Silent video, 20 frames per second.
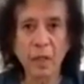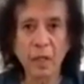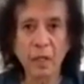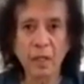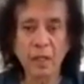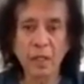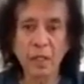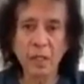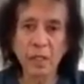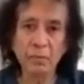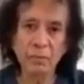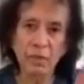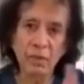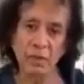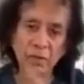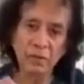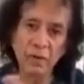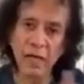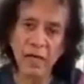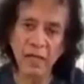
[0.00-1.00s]
he
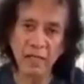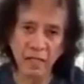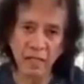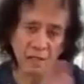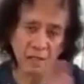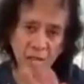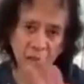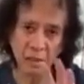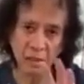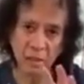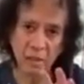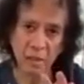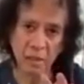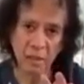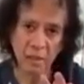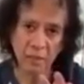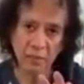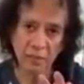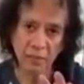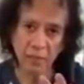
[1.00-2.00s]
divided
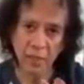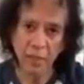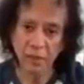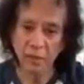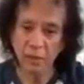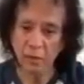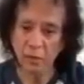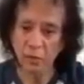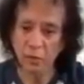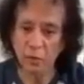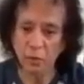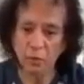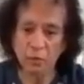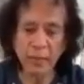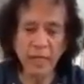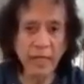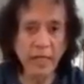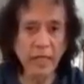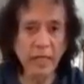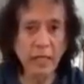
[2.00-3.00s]
into
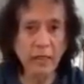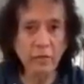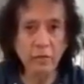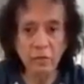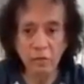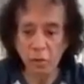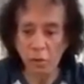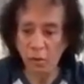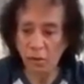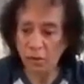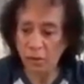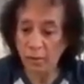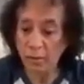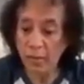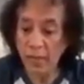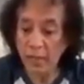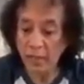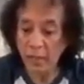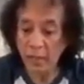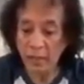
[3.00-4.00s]
playing it on the
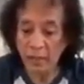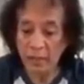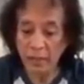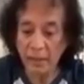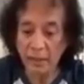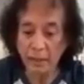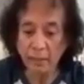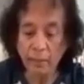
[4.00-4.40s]
maidan here.